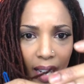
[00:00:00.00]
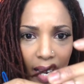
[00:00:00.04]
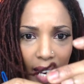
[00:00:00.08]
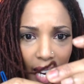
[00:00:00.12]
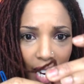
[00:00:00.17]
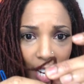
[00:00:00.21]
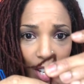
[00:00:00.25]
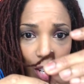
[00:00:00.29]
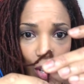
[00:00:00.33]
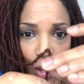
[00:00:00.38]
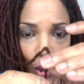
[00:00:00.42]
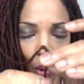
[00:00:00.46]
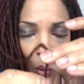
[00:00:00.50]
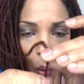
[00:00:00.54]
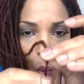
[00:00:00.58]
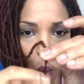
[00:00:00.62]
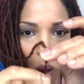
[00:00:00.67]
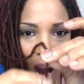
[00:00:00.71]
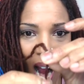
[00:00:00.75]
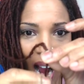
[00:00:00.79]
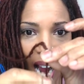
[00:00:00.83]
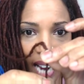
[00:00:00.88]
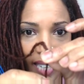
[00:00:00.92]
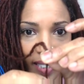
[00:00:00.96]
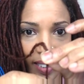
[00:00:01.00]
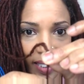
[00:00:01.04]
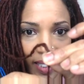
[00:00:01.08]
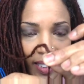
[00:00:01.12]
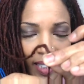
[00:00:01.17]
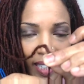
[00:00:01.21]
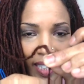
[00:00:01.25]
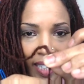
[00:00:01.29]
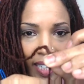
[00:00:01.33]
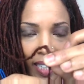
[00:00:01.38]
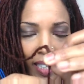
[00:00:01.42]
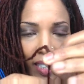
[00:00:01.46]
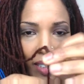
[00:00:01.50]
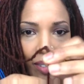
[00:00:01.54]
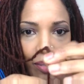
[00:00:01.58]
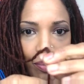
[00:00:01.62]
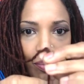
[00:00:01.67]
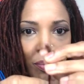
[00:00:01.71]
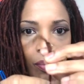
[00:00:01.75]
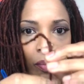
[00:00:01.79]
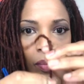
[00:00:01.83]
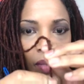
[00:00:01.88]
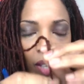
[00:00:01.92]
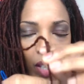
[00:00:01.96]
and you're
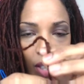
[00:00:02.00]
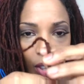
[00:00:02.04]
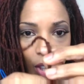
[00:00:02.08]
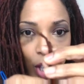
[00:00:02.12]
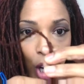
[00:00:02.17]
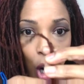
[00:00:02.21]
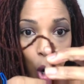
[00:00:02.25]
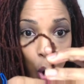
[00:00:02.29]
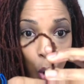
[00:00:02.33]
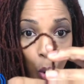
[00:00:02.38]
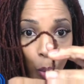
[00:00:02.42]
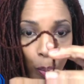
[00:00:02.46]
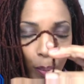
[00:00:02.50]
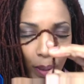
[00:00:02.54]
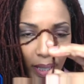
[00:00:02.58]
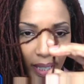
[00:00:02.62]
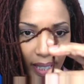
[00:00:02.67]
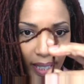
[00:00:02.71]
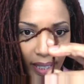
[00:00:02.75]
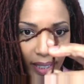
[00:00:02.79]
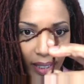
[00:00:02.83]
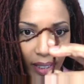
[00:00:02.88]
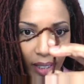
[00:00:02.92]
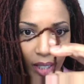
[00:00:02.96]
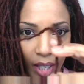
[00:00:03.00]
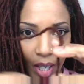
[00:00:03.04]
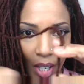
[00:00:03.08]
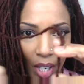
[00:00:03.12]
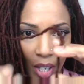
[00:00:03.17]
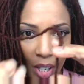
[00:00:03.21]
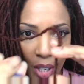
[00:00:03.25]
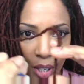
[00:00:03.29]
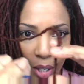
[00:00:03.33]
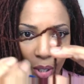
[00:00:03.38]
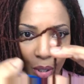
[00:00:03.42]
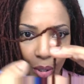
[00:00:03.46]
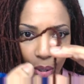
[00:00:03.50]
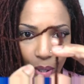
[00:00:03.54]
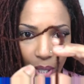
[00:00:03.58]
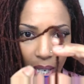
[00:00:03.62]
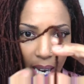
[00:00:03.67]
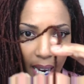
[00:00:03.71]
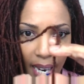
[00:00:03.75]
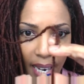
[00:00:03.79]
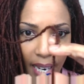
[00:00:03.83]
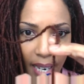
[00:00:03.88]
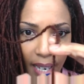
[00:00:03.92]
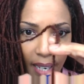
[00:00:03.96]
widening the opening. You're
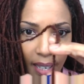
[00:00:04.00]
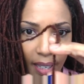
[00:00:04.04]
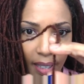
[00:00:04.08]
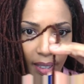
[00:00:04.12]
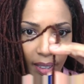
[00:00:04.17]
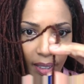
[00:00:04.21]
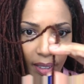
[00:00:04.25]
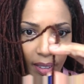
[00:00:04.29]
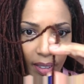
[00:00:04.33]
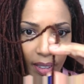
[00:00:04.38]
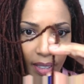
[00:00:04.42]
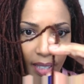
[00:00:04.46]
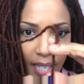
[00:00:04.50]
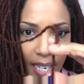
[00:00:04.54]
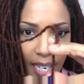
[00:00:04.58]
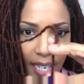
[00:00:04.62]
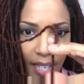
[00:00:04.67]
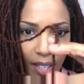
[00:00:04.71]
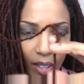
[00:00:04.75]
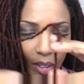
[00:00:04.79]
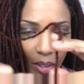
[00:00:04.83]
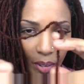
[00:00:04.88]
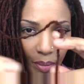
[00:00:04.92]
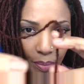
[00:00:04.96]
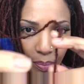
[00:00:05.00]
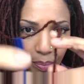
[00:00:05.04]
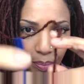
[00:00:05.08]
taking the needle,